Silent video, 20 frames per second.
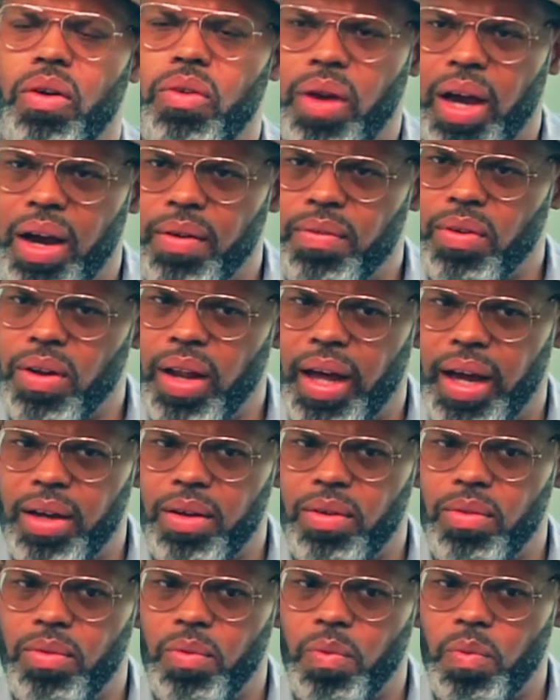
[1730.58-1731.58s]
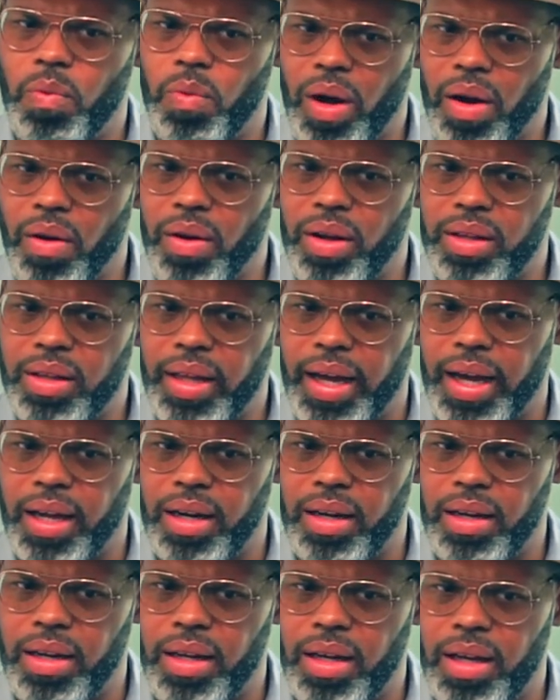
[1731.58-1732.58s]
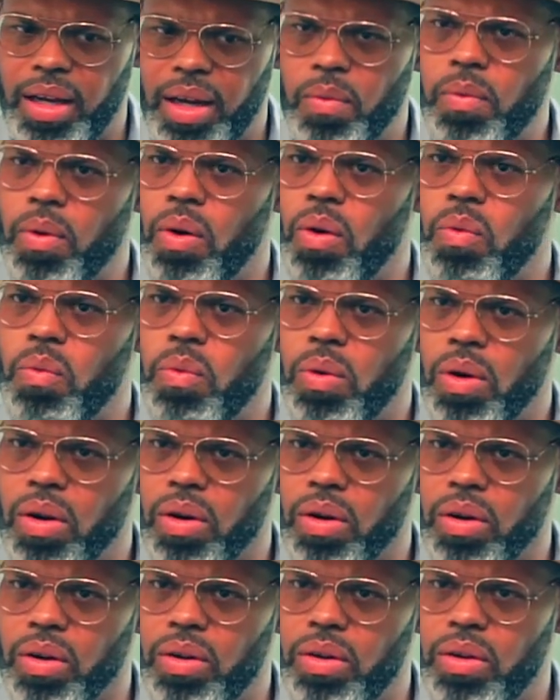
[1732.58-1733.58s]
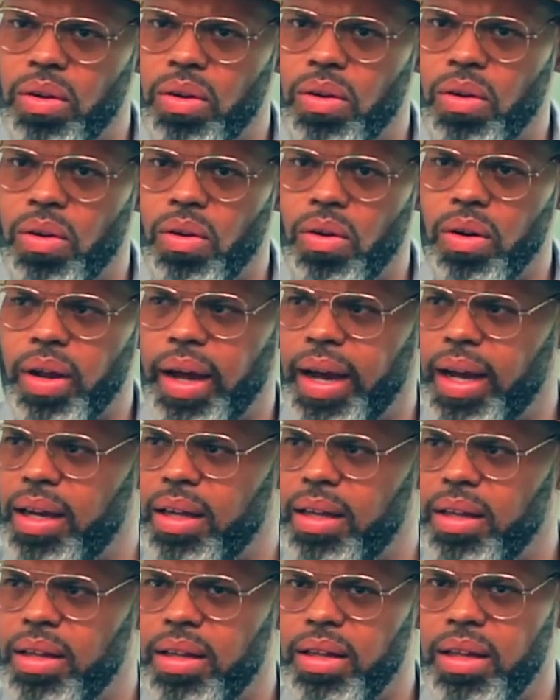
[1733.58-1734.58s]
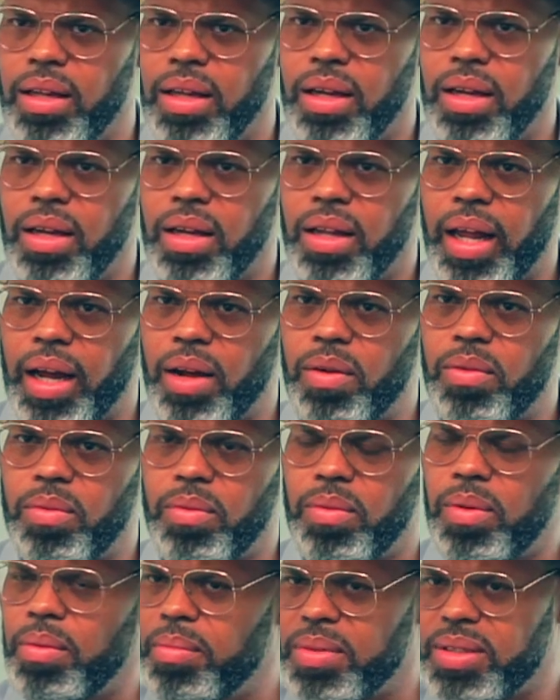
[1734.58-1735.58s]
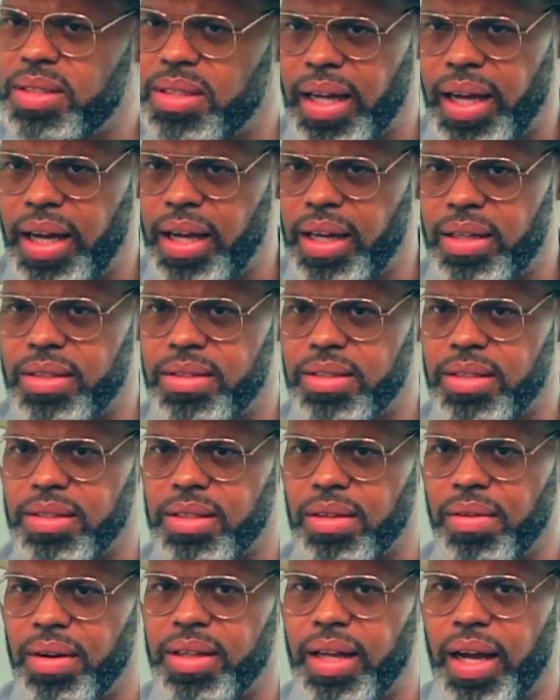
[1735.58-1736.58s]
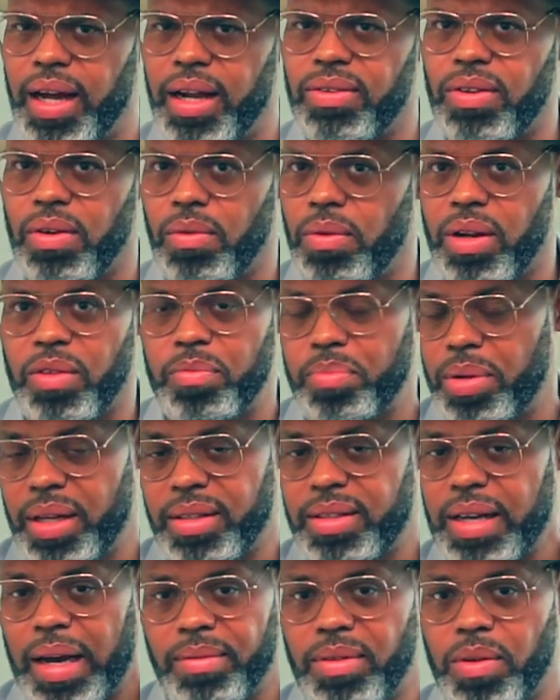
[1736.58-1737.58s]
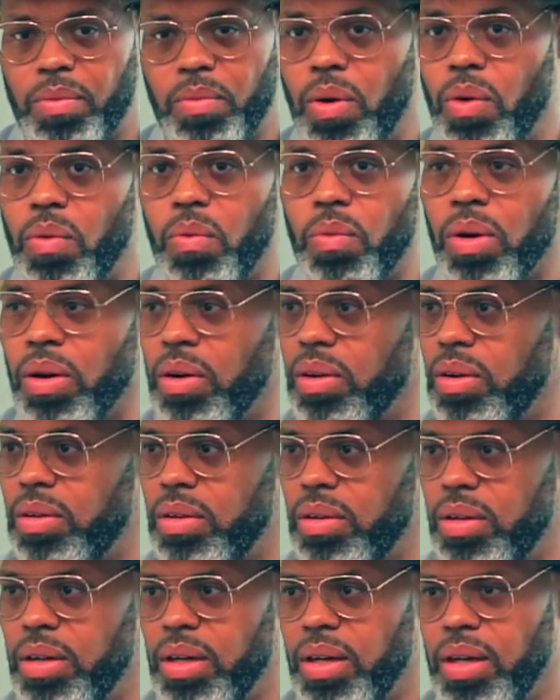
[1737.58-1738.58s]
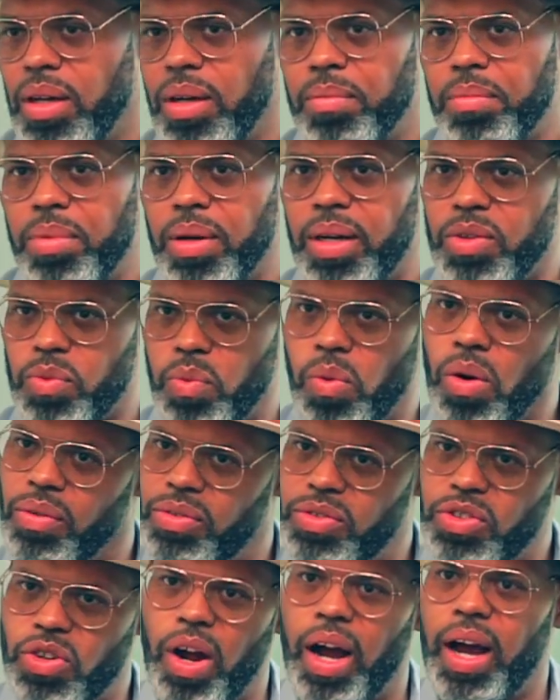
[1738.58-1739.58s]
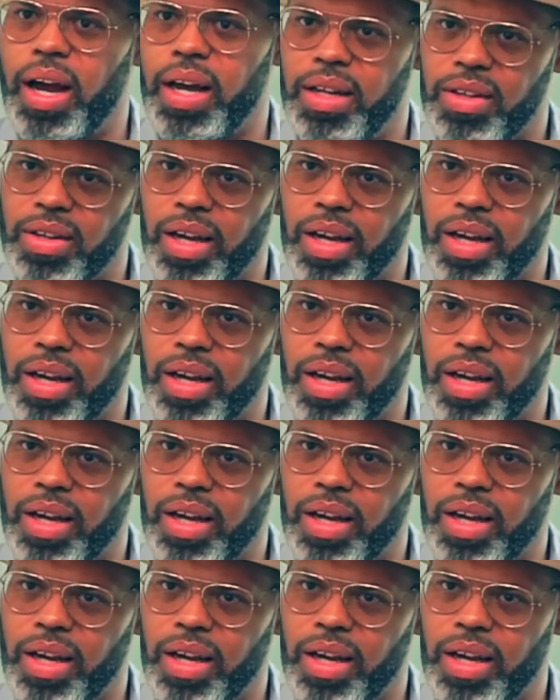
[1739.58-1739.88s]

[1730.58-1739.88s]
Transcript: you ever like worried that it won't work? Or like with mistakes and stuff like that? I said, well, there's plenty of times it won't work, but it's worth trying. It's